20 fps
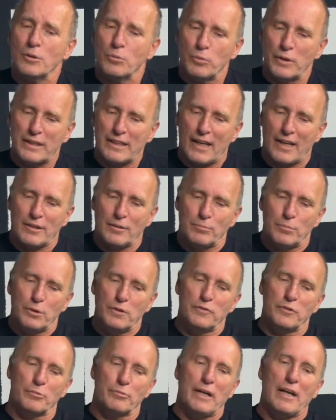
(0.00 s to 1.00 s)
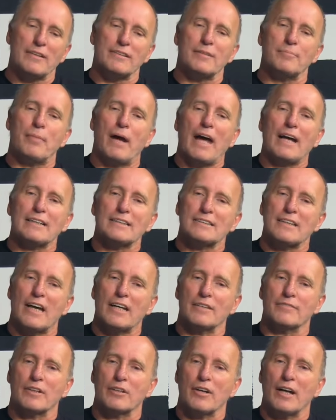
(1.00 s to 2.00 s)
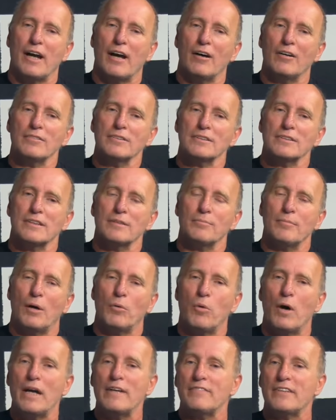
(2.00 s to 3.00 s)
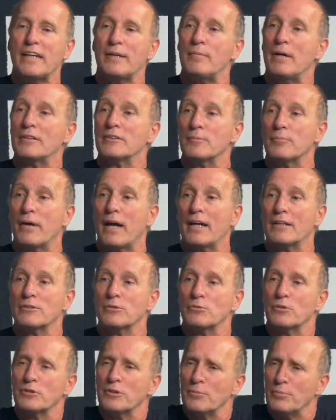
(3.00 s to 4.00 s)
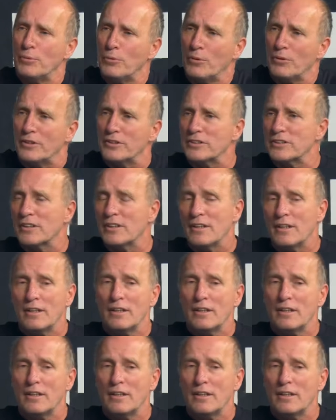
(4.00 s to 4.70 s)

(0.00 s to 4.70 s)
we kind of moved around the back side of our house, and my wife came out the back door in the porch,